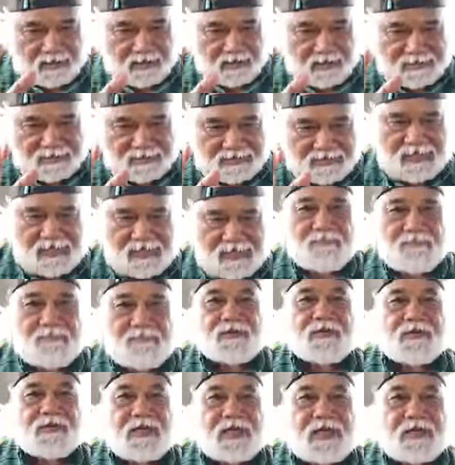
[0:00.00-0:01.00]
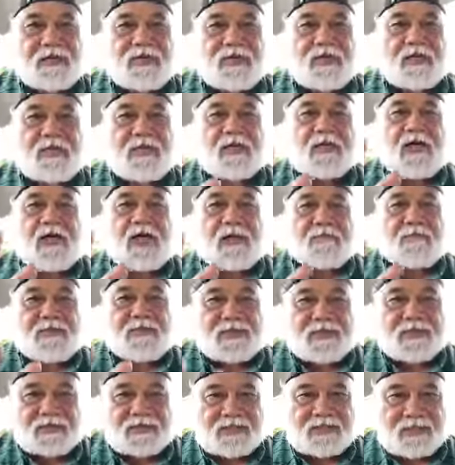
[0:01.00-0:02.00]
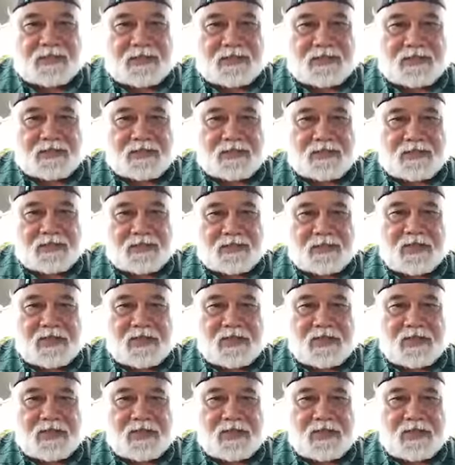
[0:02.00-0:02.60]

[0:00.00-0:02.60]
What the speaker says: Example that a mistake